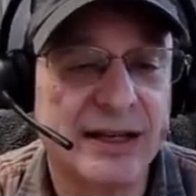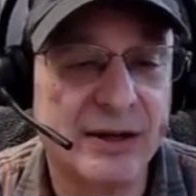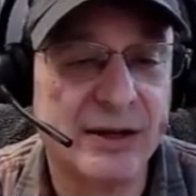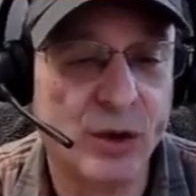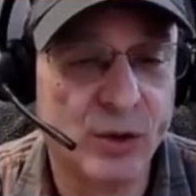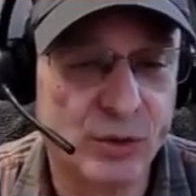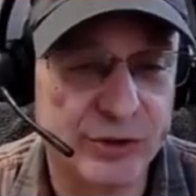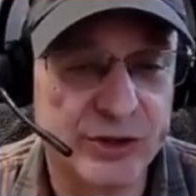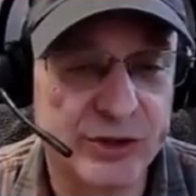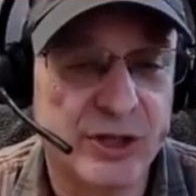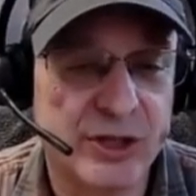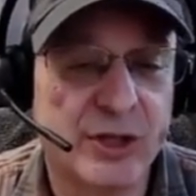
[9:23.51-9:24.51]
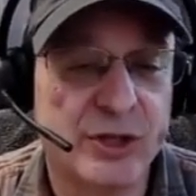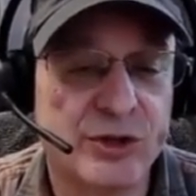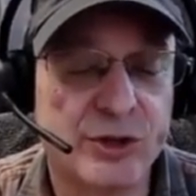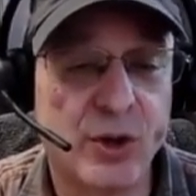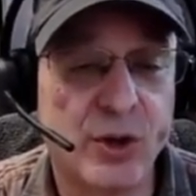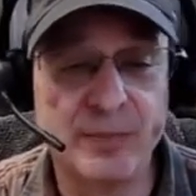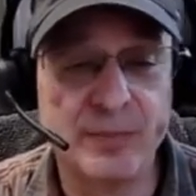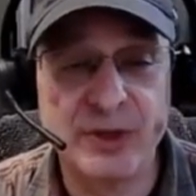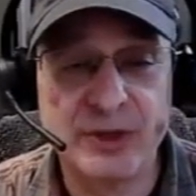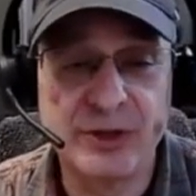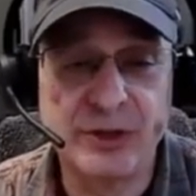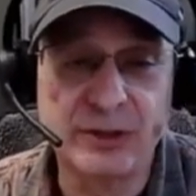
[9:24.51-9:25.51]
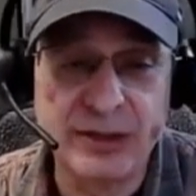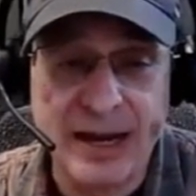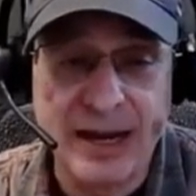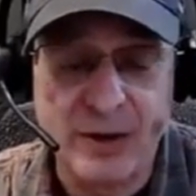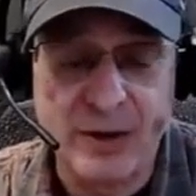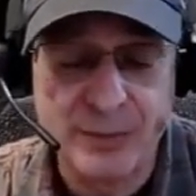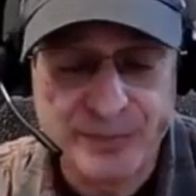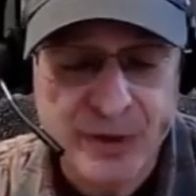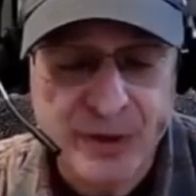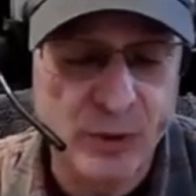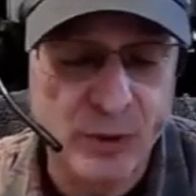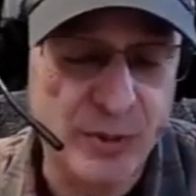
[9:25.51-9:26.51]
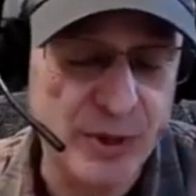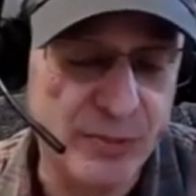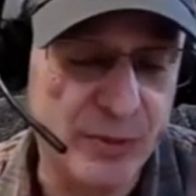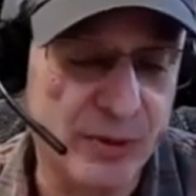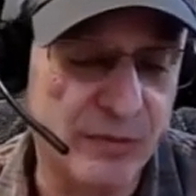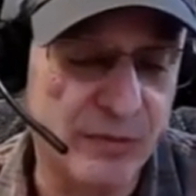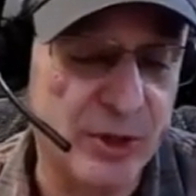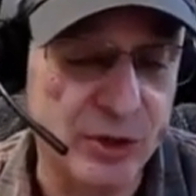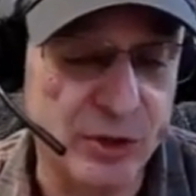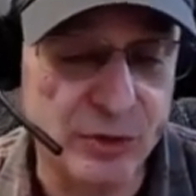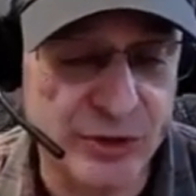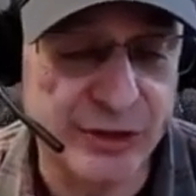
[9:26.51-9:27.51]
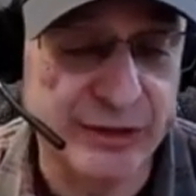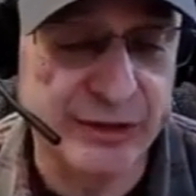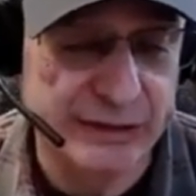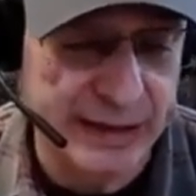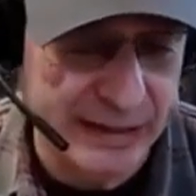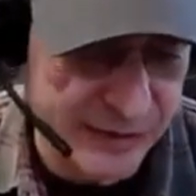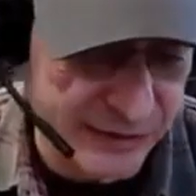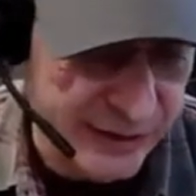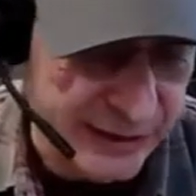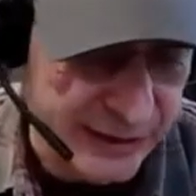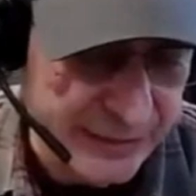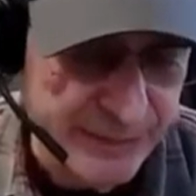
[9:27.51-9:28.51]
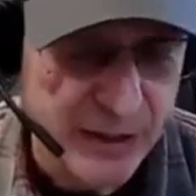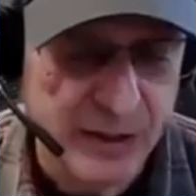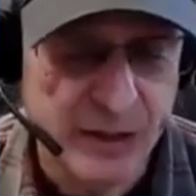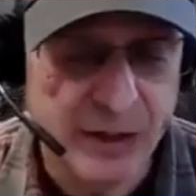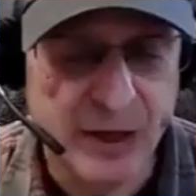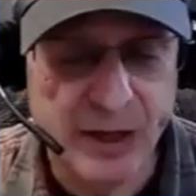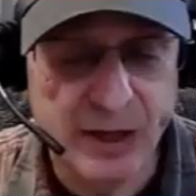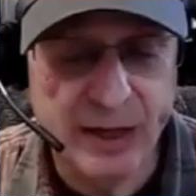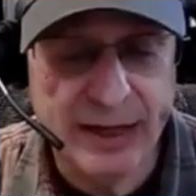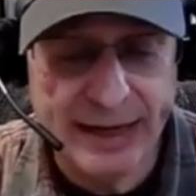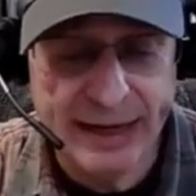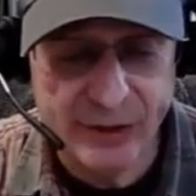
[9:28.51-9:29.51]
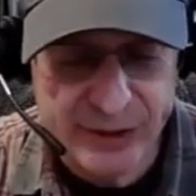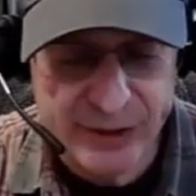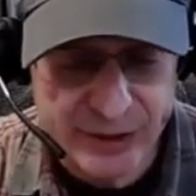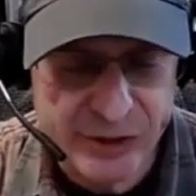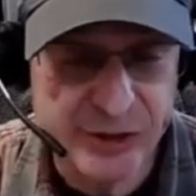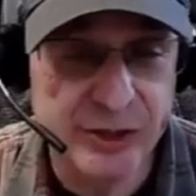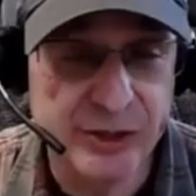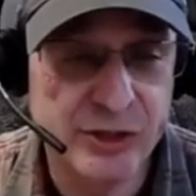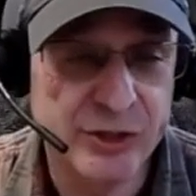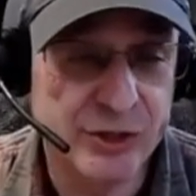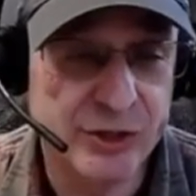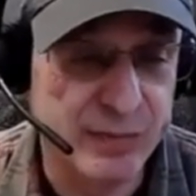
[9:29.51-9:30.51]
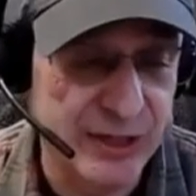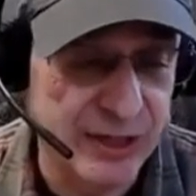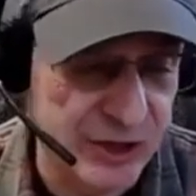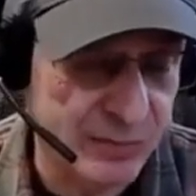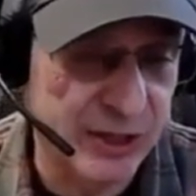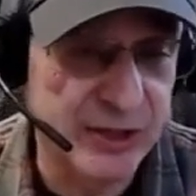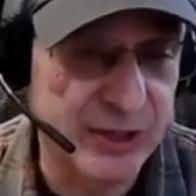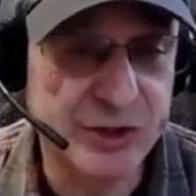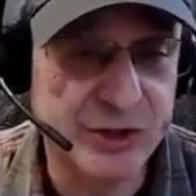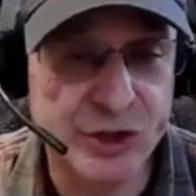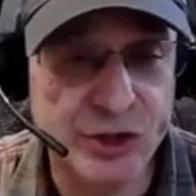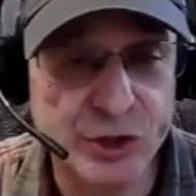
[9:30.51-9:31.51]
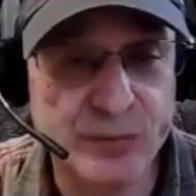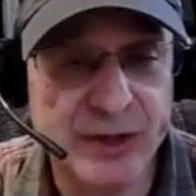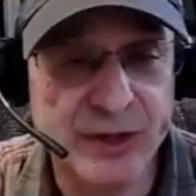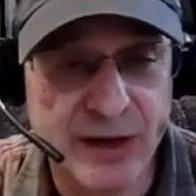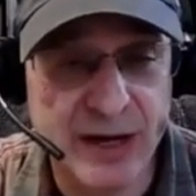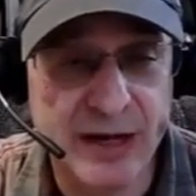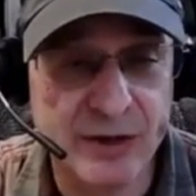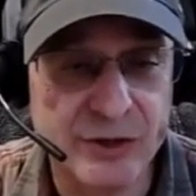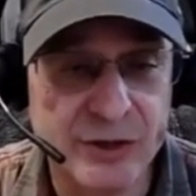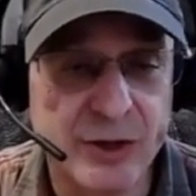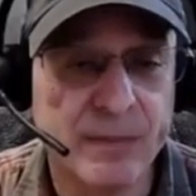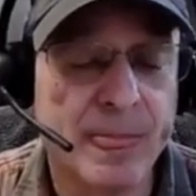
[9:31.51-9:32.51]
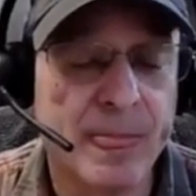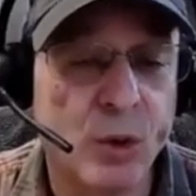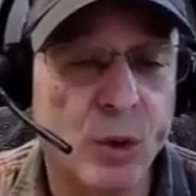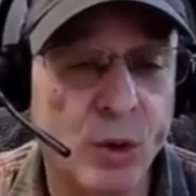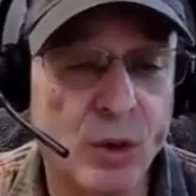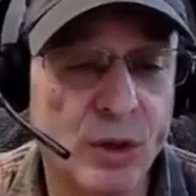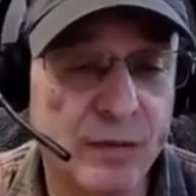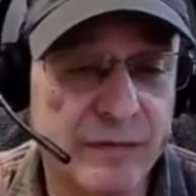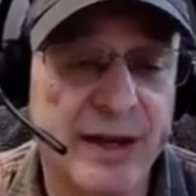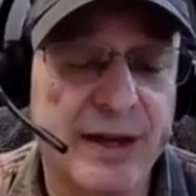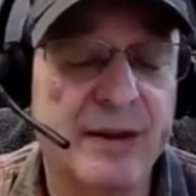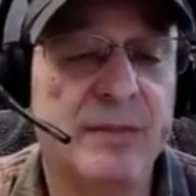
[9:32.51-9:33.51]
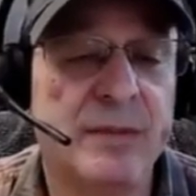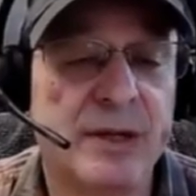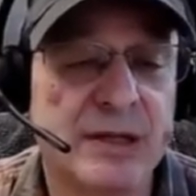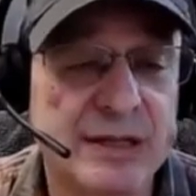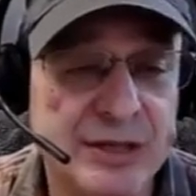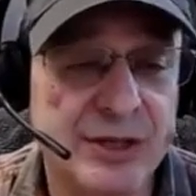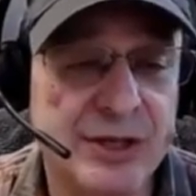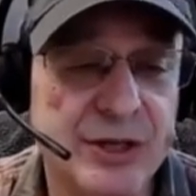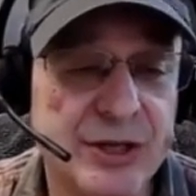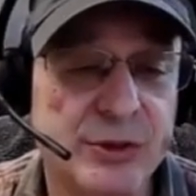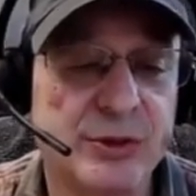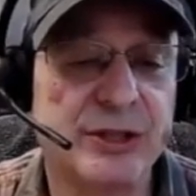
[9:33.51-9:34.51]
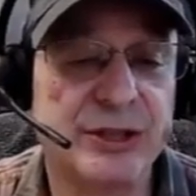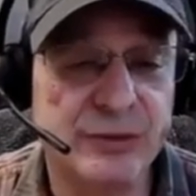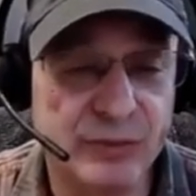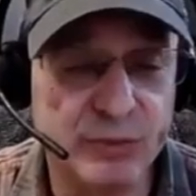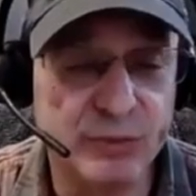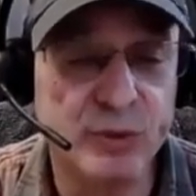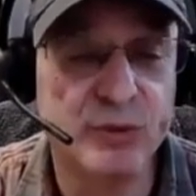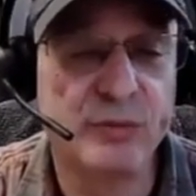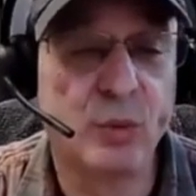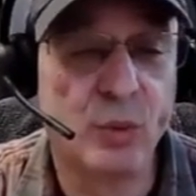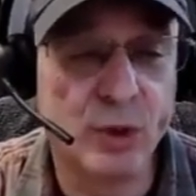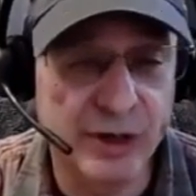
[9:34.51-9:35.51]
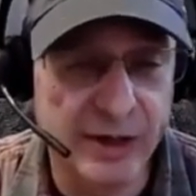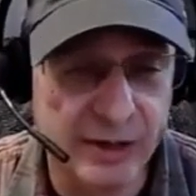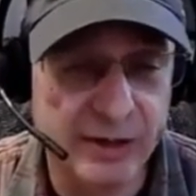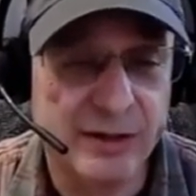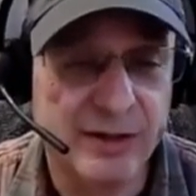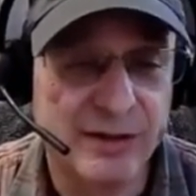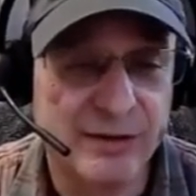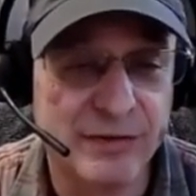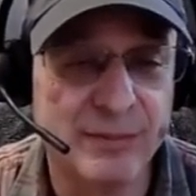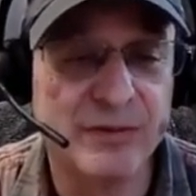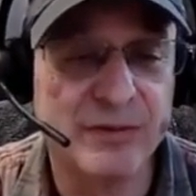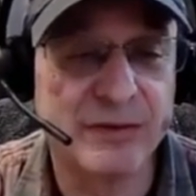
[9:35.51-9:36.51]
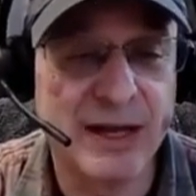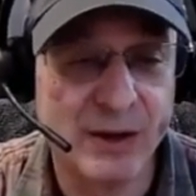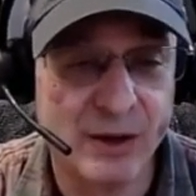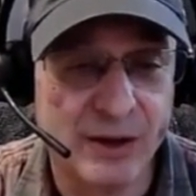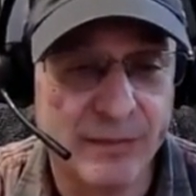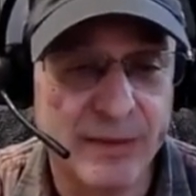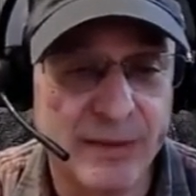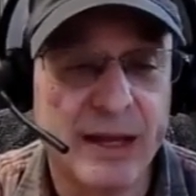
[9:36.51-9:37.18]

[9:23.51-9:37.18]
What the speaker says: It holds. So up until now, where people have been using legacy air conditioners, mini splits, dehumidifiers, all of them continually remove water from the flour.